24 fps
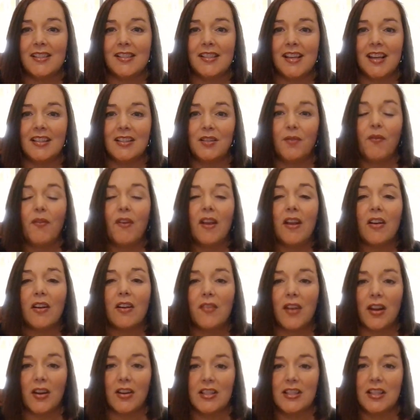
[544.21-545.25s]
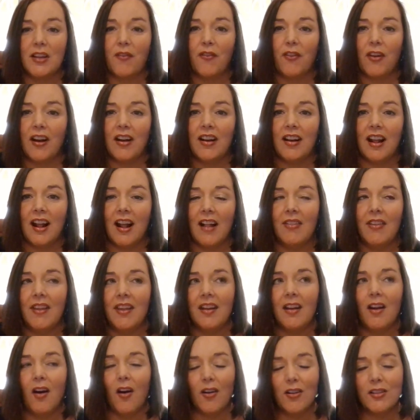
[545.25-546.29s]
it's it's very mm-hmm. very different. And
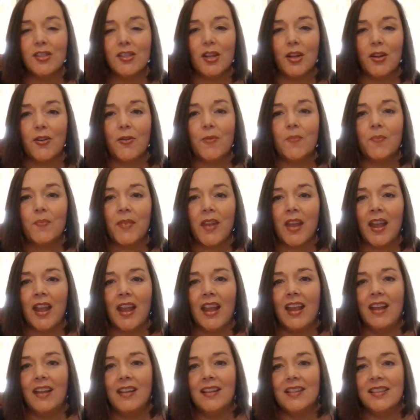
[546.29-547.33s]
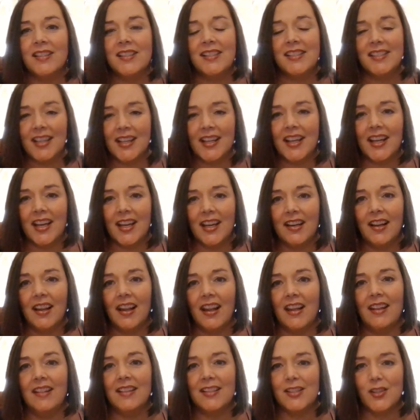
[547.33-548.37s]
then also in a city,
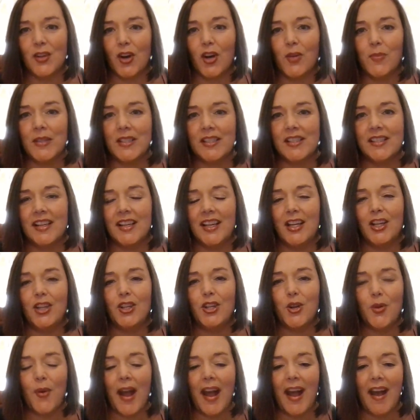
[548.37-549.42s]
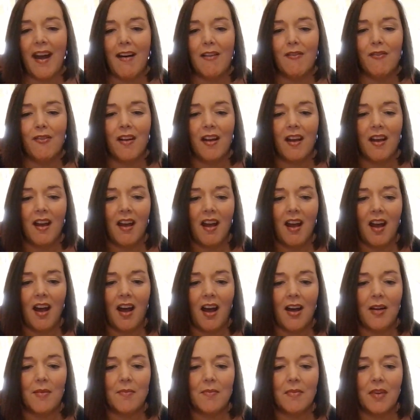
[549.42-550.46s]
in this urban city, you have
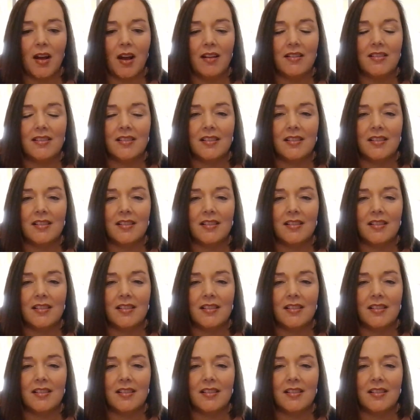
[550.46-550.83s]
um,